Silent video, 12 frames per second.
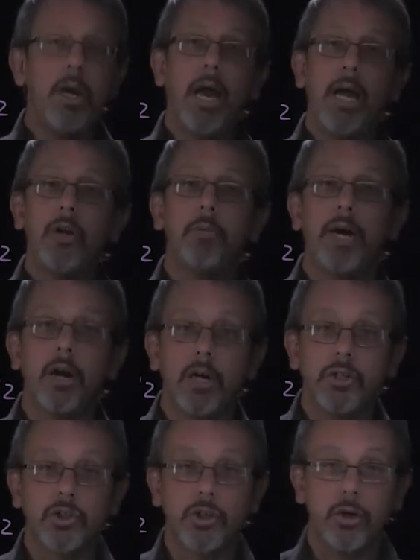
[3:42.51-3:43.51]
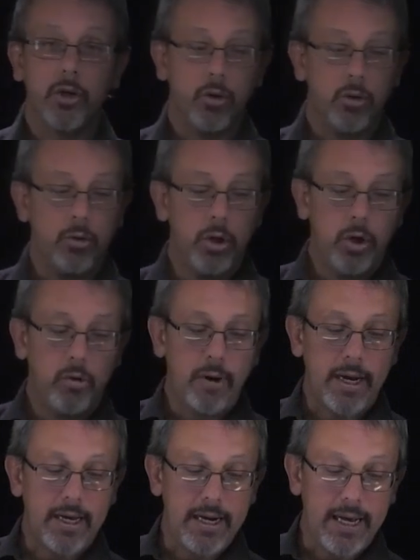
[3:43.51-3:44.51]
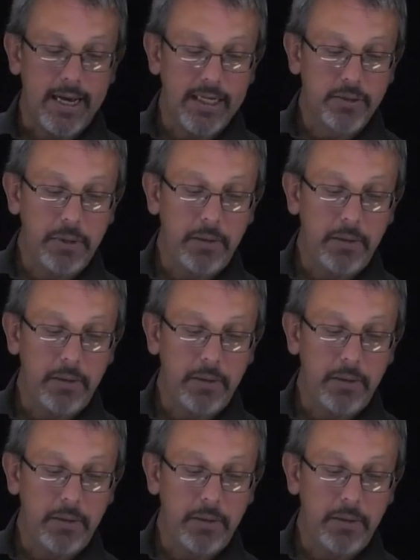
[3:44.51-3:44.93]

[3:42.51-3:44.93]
And you might also recognize,